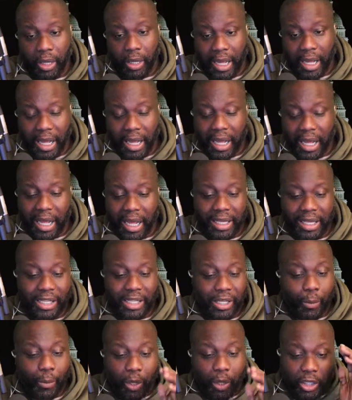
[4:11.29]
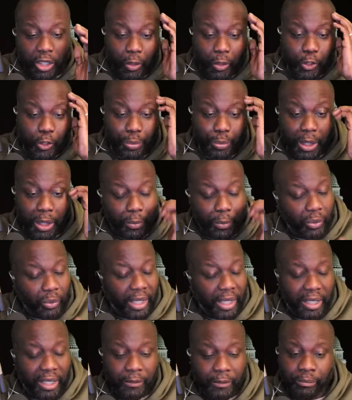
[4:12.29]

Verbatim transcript: I, I guess I'm one of those people that